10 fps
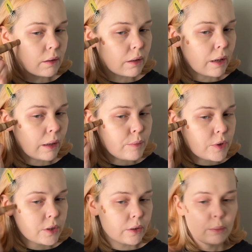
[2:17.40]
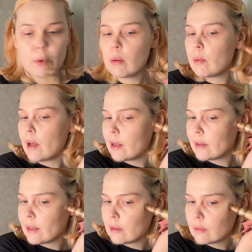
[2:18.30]
And I'm just going to pop that
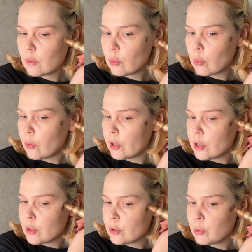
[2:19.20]
in all the usual